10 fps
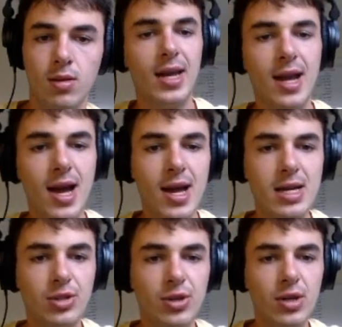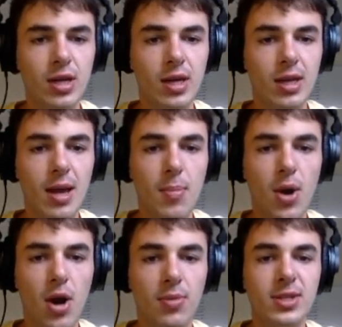And I took that
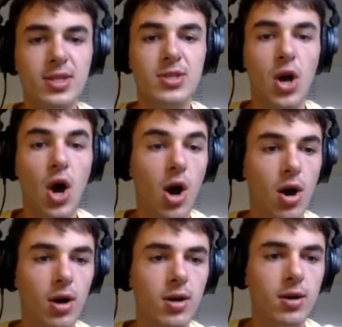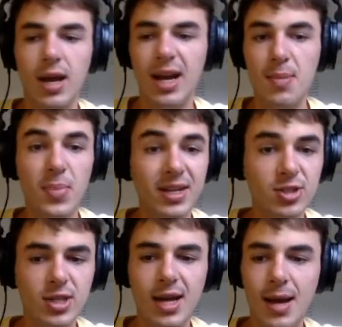part where he says R, and I
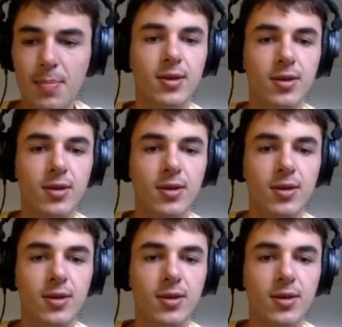pitched it up.